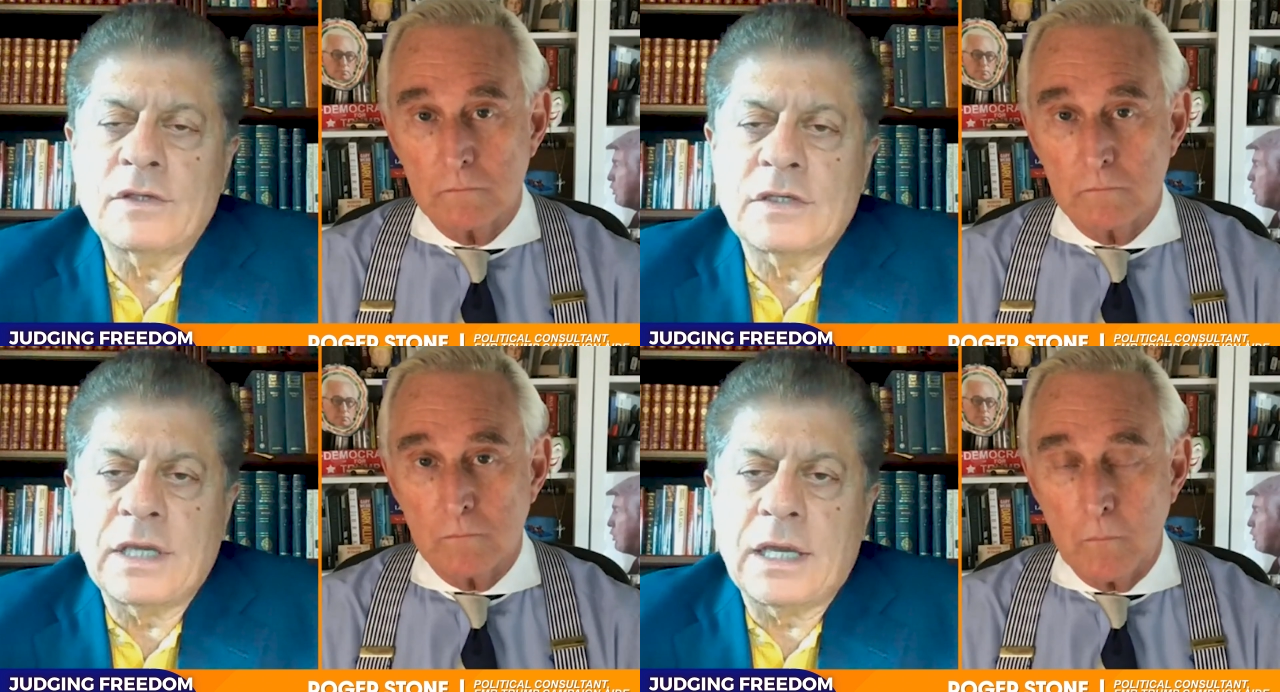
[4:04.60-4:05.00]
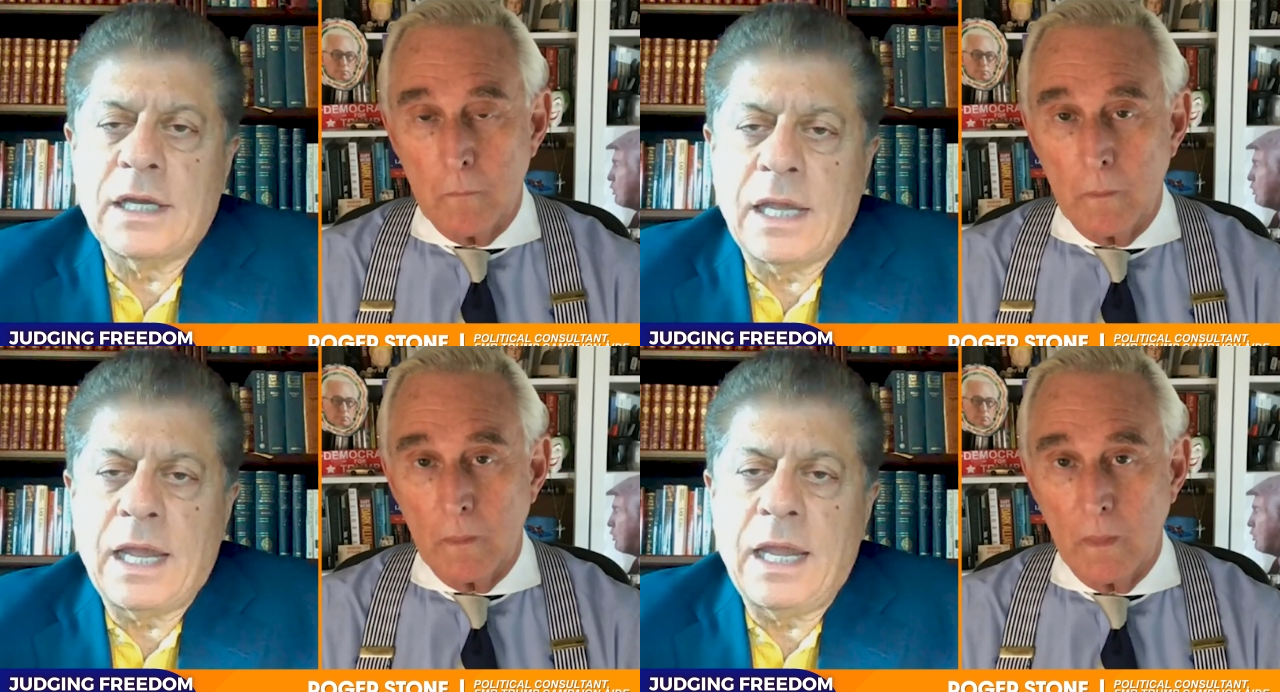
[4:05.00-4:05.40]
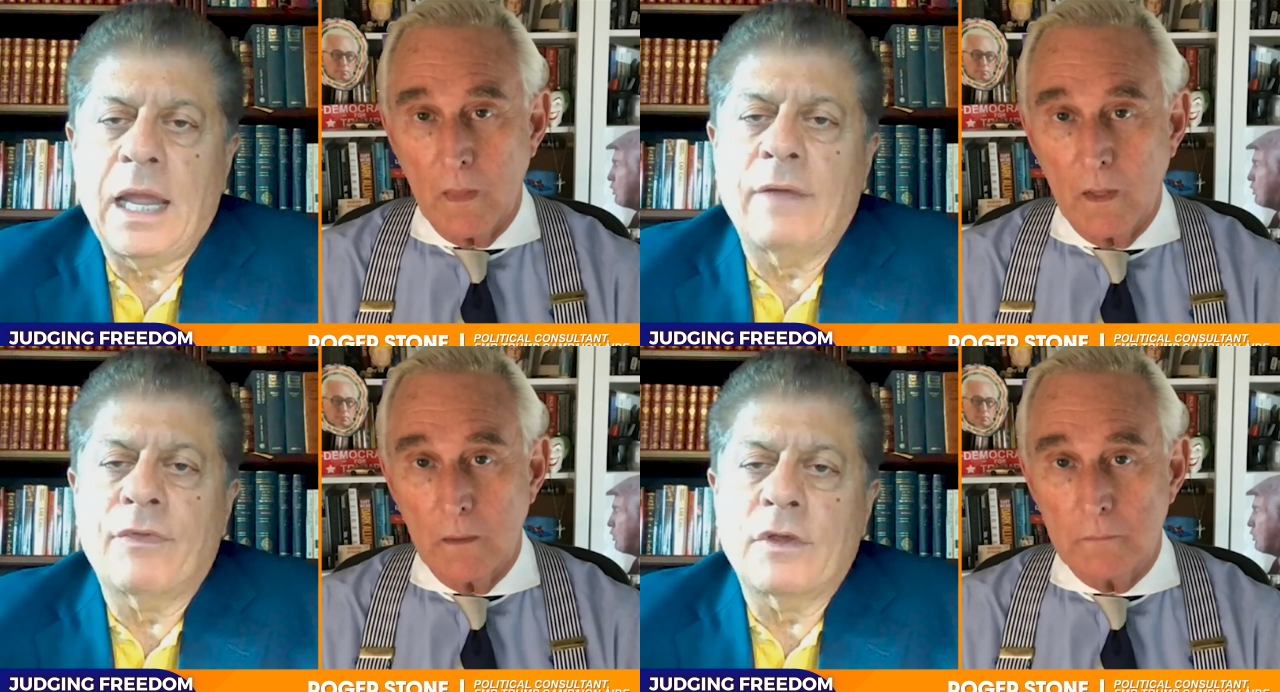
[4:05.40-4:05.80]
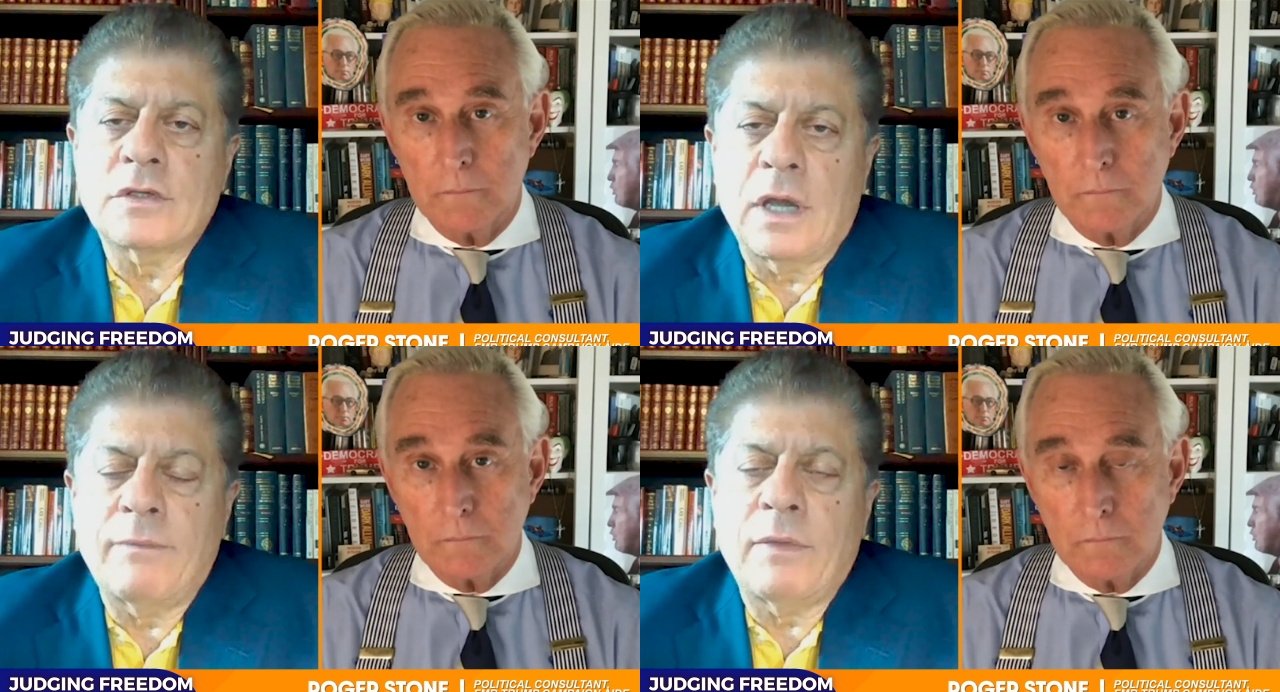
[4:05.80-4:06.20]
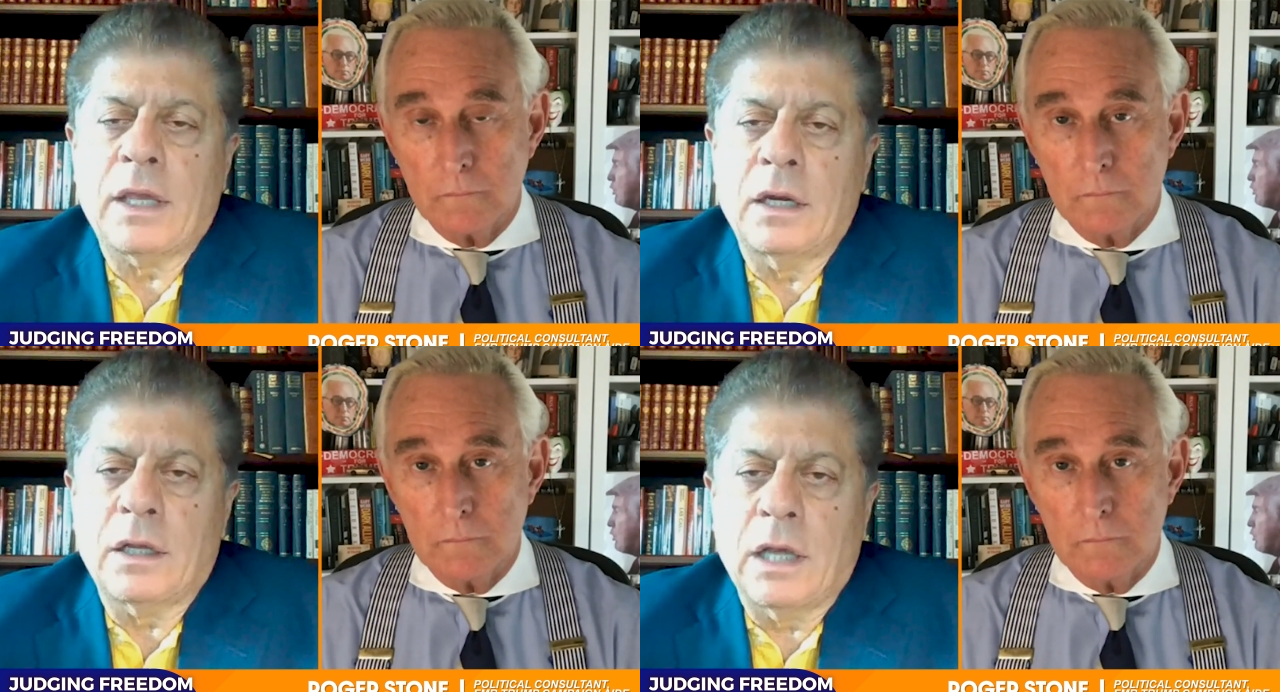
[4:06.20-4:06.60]
Speaker 1: CIA at the time they
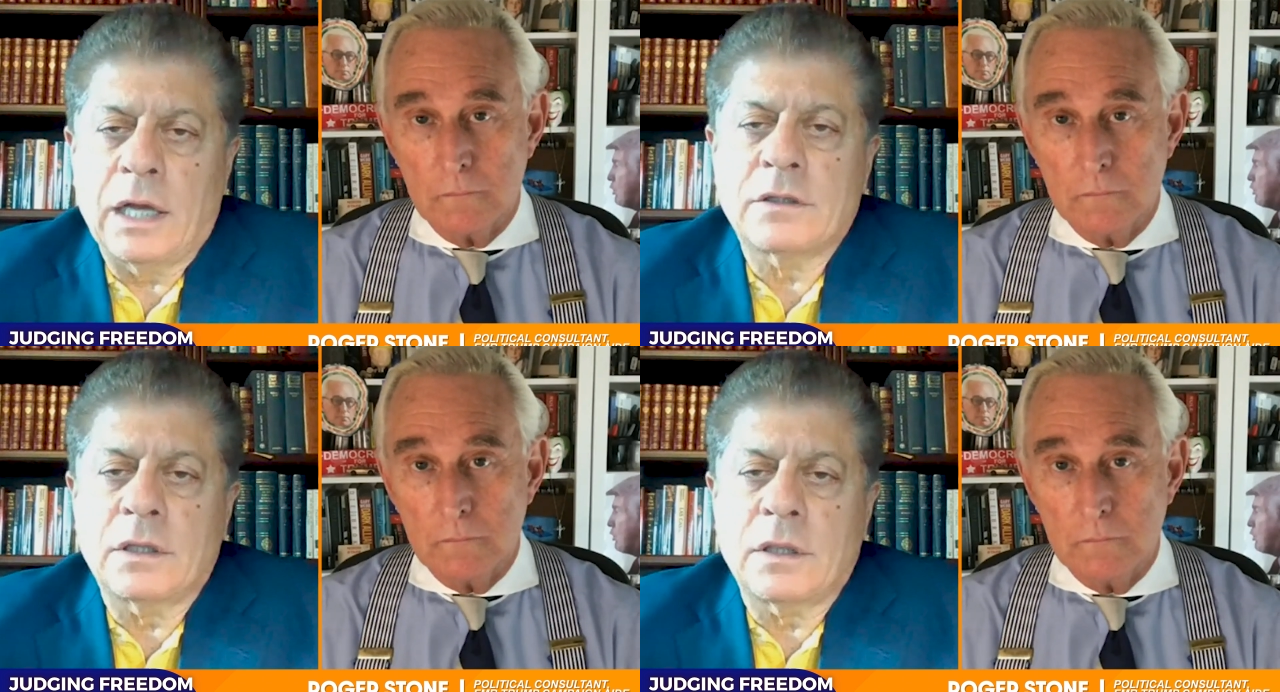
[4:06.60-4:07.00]
concocted